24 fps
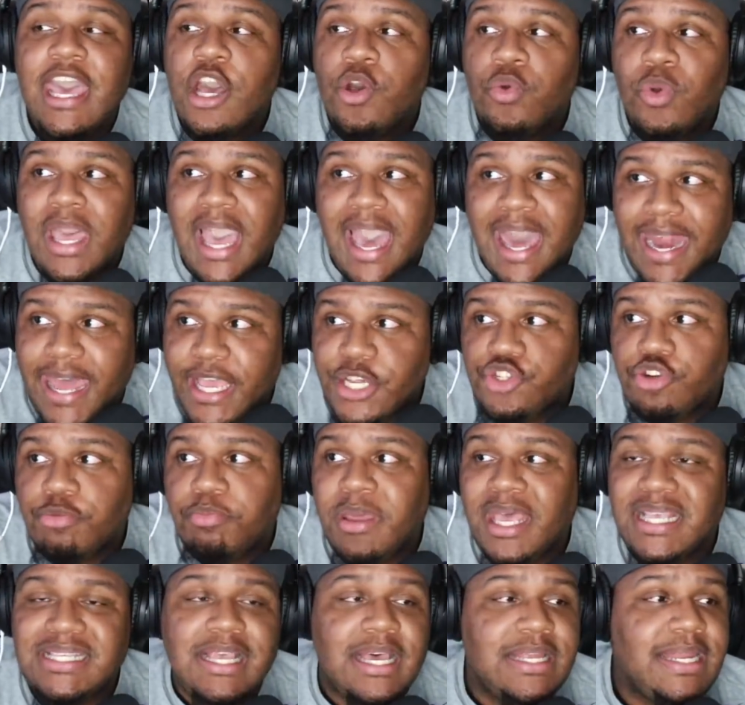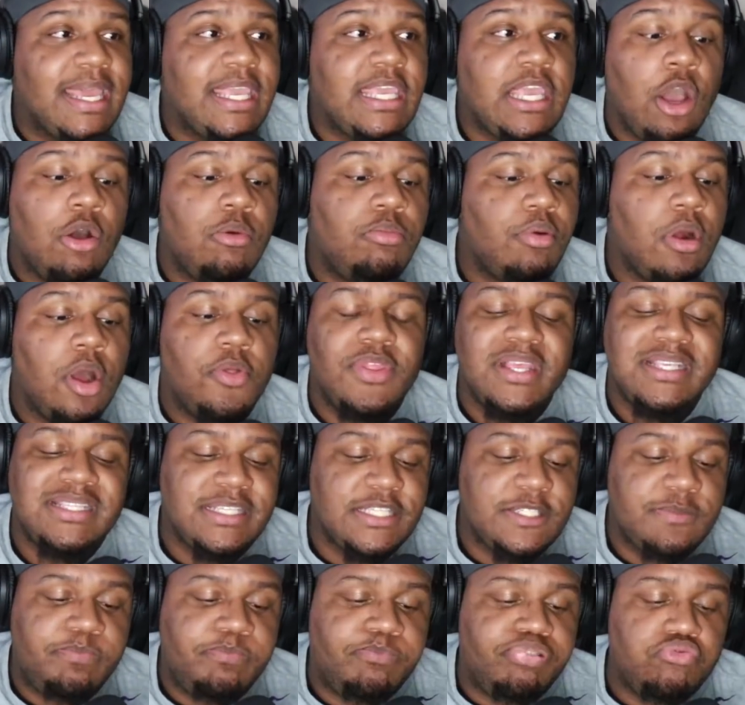We got extra picks. I was like, yo, bro, this
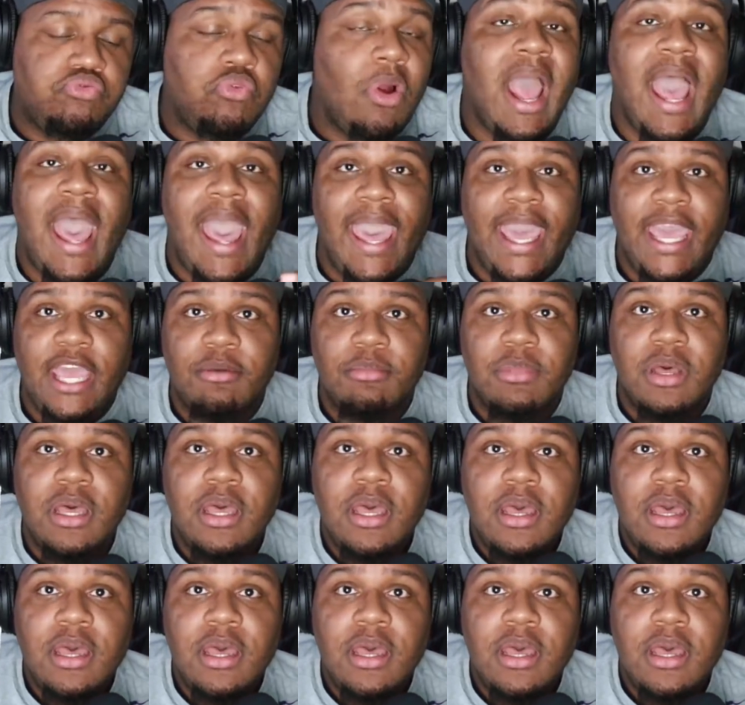is prime